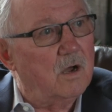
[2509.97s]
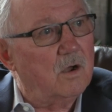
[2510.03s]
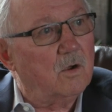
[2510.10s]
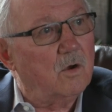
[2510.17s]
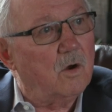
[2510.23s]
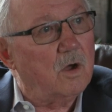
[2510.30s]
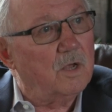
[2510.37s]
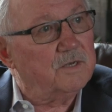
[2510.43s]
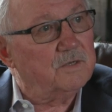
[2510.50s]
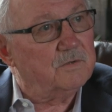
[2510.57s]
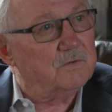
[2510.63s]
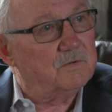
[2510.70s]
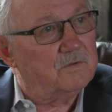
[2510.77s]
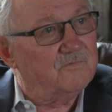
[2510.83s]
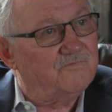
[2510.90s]
gone
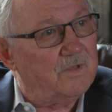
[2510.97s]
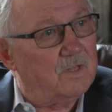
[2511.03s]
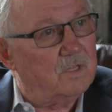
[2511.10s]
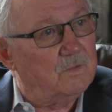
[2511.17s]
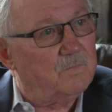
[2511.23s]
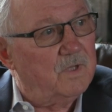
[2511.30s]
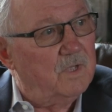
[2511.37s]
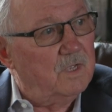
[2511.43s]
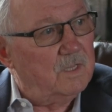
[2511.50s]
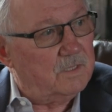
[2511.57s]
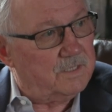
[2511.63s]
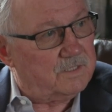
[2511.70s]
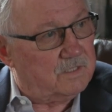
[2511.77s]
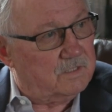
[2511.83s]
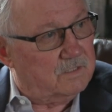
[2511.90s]
to develop,
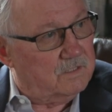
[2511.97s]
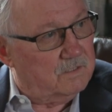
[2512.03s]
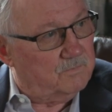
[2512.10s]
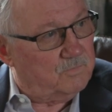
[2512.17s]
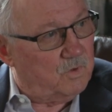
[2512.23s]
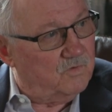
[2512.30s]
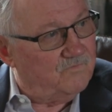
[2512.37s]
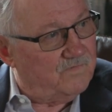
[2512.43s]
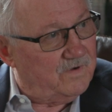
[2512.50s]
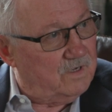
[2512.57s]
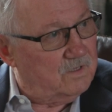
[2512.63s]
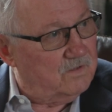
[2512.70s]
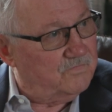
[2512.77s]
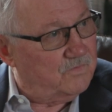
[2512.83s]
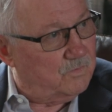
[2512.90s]
like the
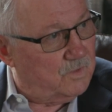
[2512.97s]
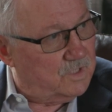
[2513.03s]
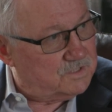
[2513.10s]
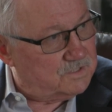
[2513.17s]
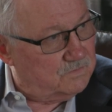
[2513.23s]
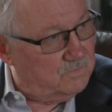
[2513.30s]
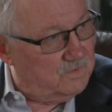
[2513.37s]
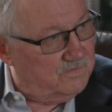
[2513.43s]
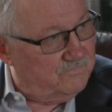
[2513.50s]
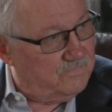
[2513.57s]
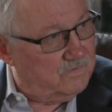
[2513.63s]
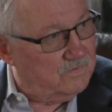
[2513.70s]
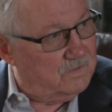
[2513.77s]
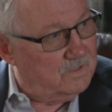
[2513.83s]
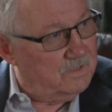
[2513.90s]
profile of the Russian
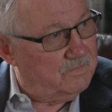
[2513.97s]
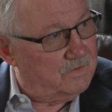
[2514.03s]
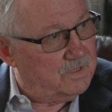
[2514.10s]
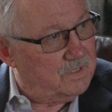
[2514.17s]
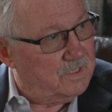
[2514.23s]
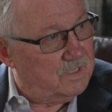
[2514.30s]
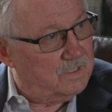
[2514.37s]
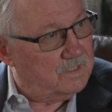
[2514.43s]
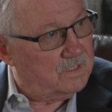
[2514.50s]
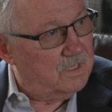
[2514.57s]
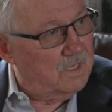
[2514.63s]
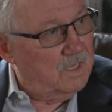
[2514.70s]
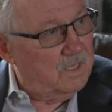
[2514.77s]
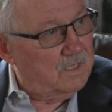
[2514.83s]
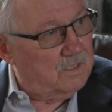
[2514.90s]
River and everything, is
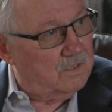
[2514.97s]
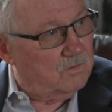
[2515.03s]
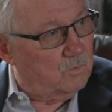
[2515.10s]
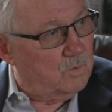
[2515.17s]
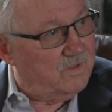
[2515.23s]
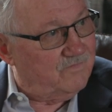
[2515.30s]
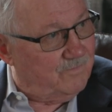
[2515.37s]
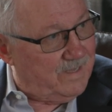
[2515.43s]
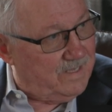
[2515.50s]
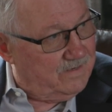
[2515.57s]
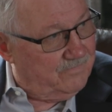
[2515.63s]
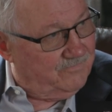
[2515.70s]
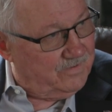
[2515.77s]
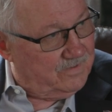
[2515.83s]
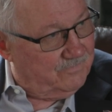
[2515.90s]
we've
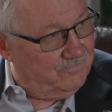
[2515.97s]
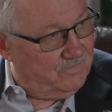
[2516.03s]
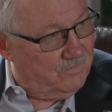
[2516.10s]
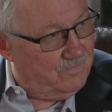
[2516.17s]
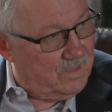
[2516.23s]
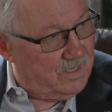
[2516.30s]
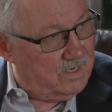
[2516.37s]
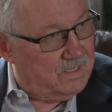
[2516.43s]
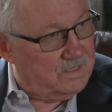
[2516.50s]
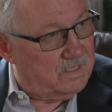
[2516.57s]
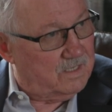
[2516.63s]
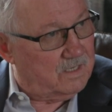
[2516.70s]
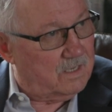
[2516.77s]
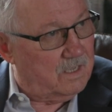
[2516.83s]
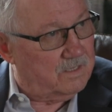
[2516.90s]
benefited from that. I
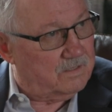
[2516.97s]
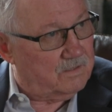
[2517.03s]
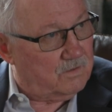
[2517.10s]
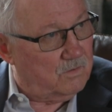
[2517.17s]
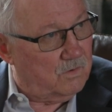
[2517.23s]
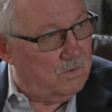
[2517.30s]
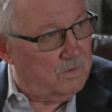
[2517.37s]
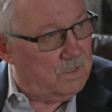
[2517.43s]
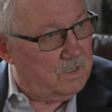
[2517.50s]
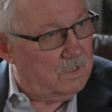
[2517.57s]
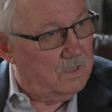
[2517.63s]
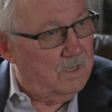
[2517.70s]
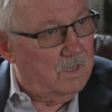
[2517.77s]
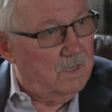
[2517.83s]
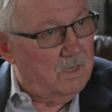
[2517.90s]
think us growing
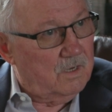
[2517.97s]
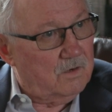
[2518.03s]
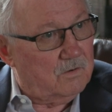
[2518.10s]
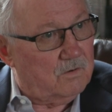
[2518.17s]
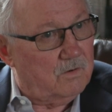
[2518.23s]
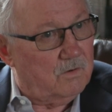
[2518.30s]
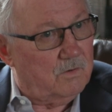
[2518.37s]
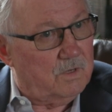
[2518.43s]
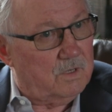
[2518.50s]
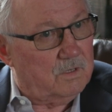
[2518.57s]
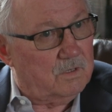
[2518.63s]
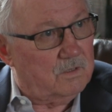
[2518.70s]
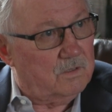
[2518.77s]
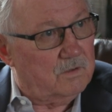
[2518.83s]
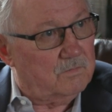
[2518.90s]

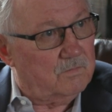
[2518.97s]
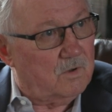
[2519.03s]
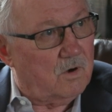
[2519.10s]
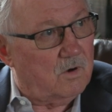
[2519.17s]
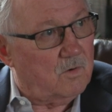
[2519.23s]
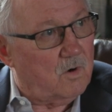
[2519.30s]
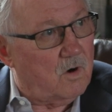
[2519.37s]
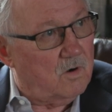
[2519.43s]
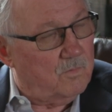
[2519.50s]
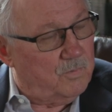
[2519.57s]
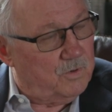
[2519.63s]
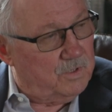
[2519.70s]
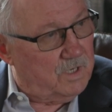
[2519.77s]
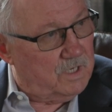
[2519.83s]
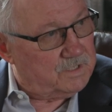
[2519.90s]
our
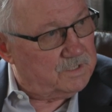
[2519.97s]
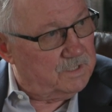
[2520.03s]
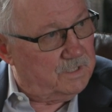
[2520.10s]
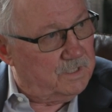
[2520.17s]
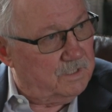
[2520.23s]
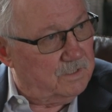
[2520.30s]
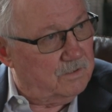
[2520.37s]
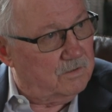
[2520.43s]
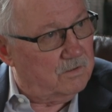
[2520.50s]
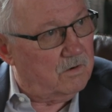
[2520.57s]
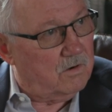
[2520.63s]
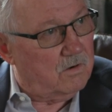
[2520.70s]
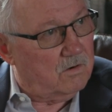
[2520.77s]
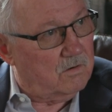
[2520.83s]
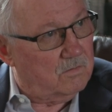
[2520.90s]
production here and
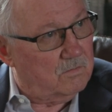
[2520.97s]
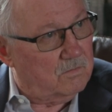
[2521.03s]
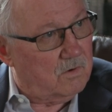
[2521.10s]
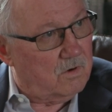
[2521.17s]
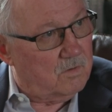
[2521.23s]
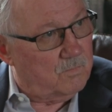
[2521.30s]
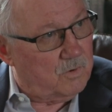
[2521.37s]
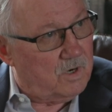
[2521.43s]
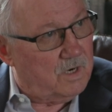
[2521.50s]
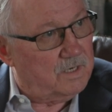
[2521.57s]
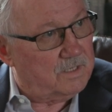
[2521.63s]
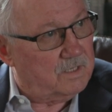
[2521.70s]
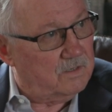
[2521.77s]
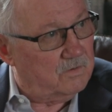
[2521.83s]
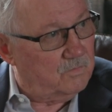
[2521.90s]
our product here,